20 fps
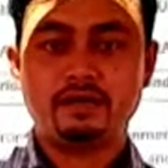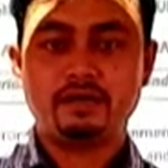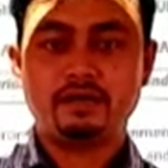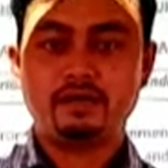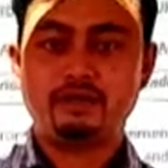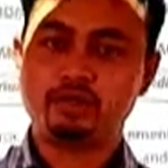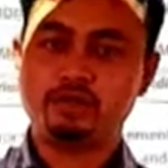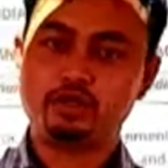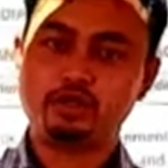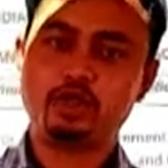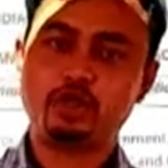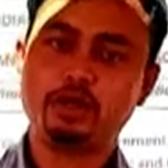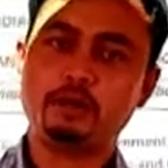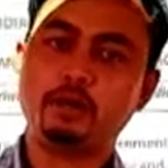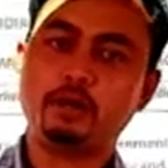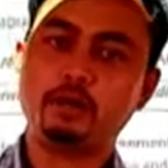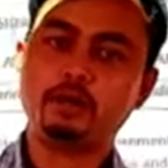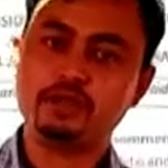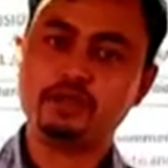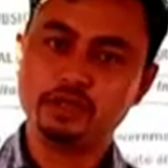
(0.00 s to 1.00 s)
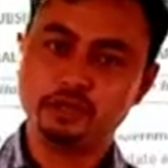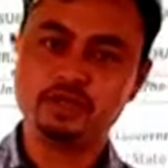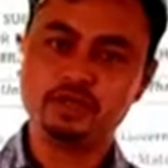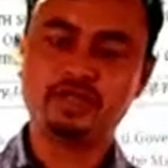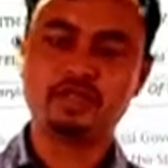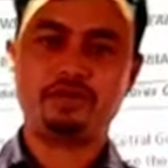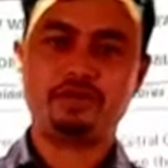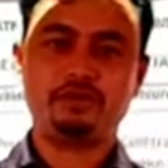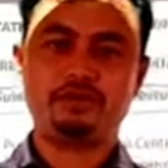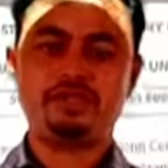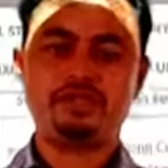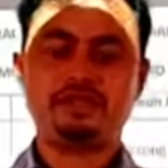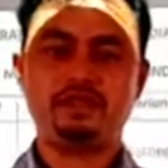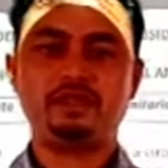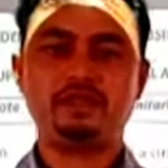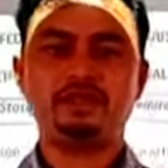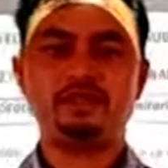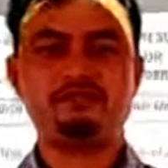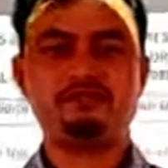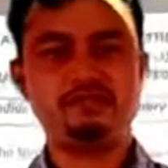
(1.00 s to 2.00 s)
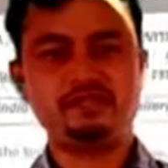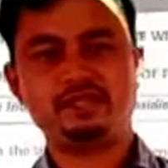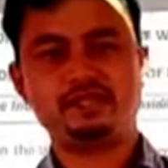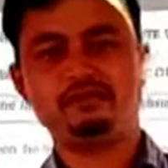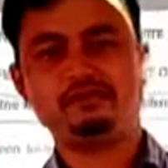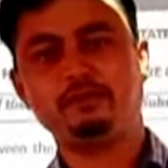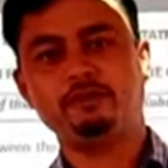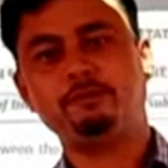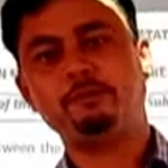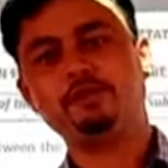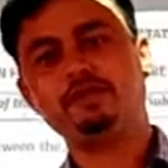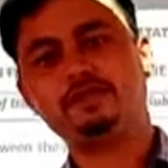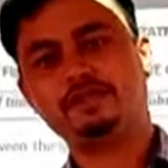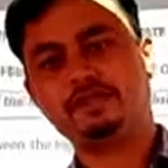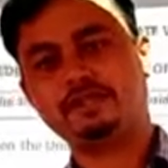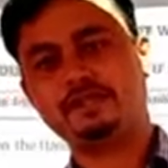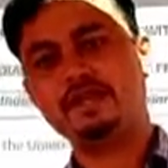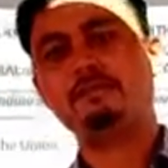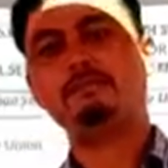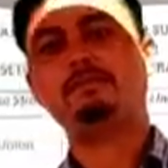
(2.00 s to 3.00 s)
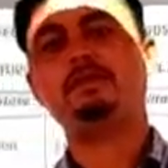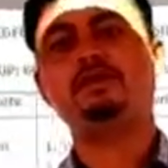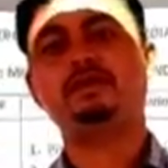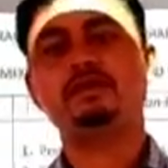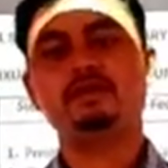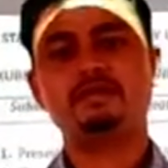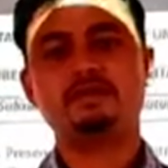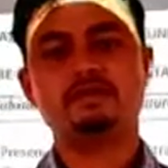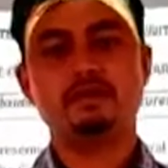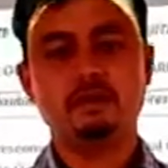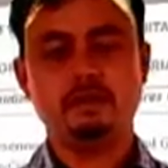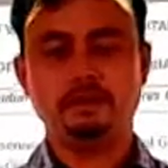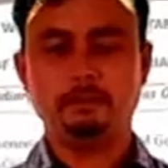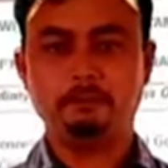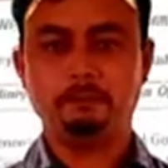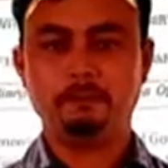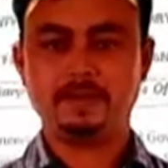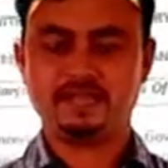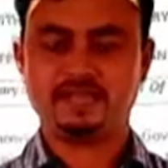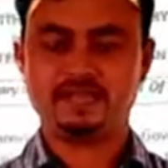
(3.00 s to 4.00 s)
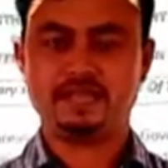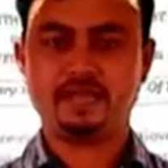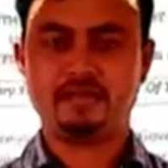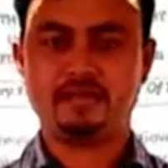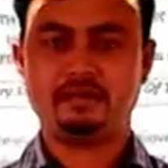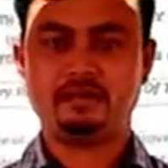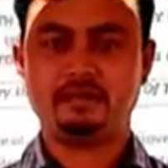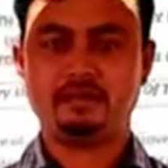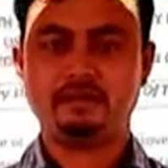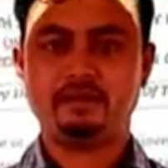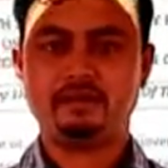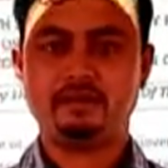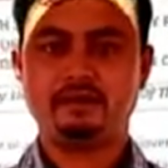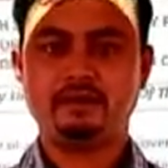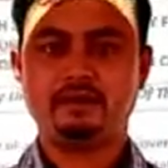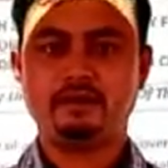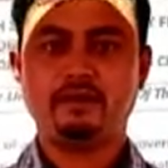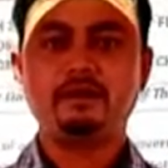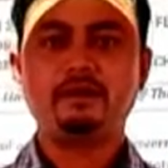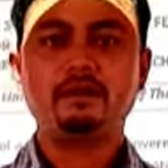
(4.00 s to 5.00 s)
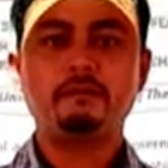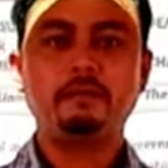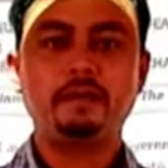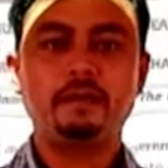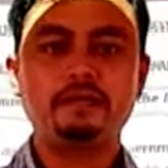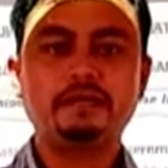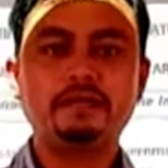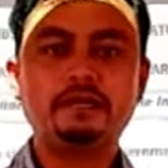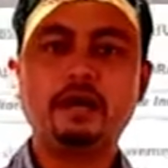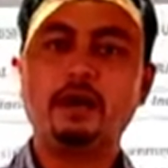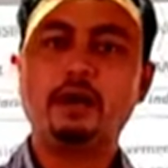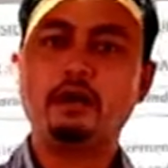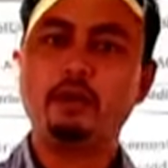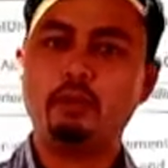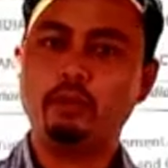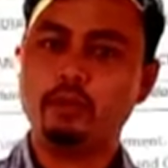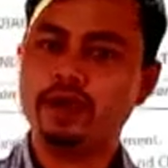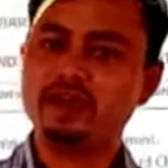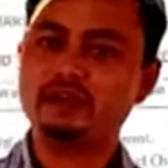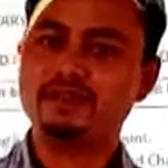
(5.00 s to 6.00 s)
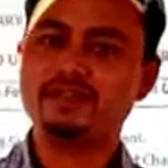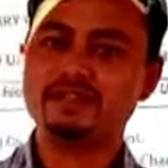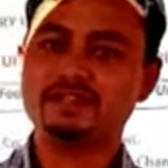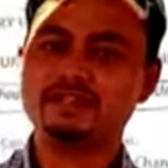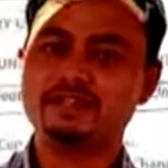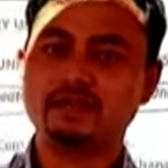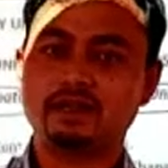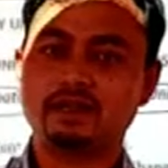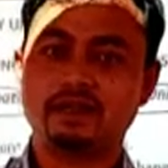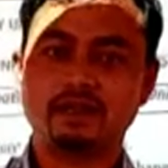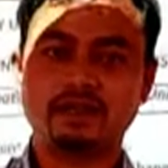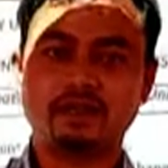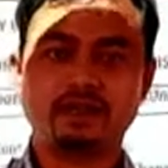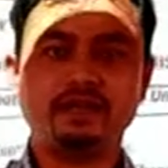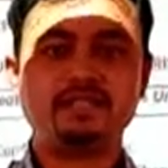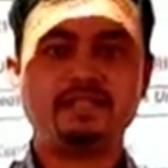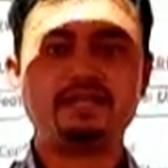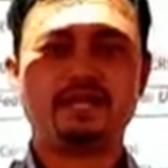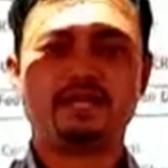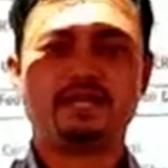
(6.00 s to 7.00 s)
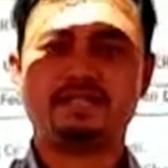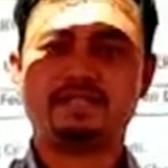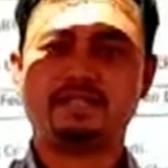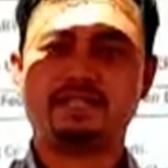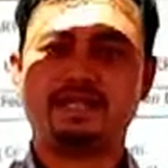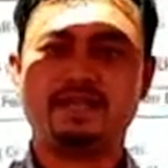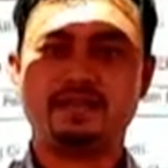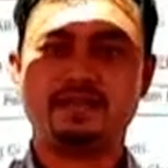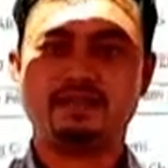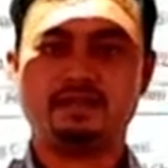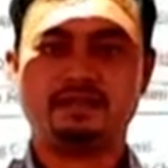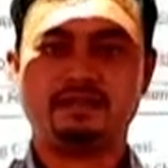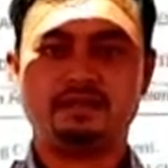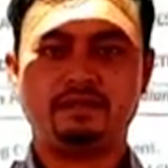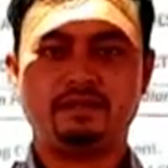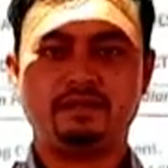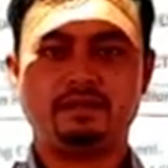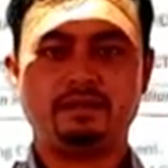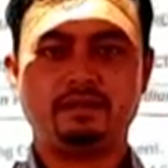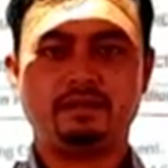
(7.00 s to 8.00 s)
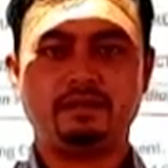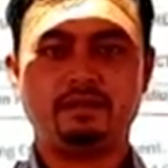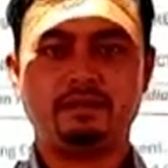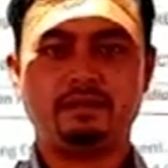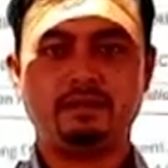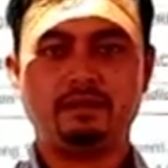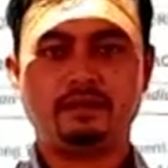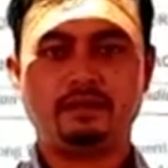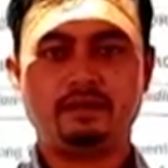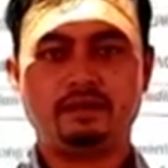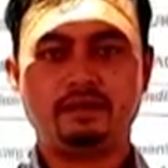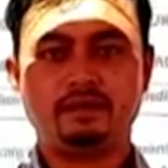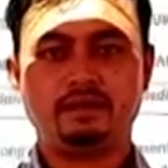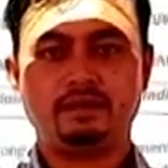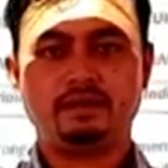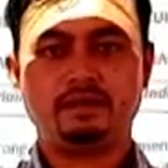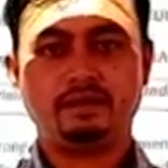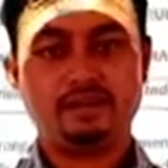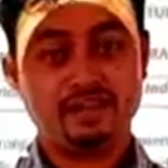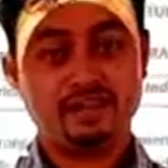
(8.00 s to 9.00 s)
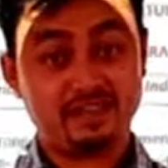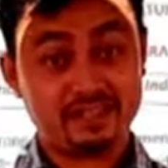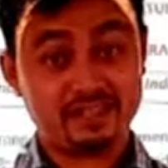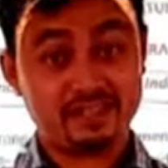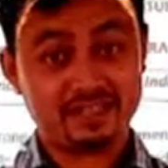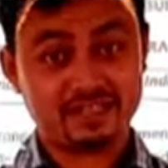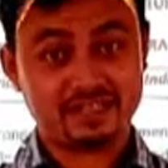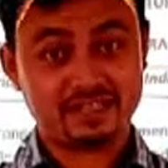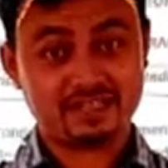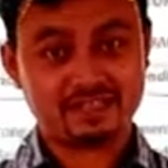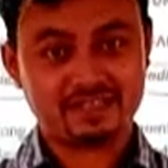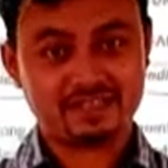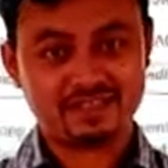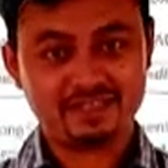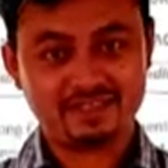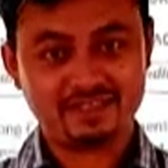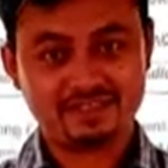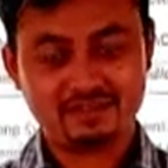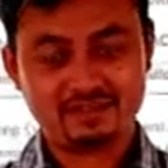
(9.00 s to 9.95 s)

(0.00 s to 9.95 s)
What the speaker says: if you talk about a unitary state, first and foremost example is Britain. But where does India stand in this list?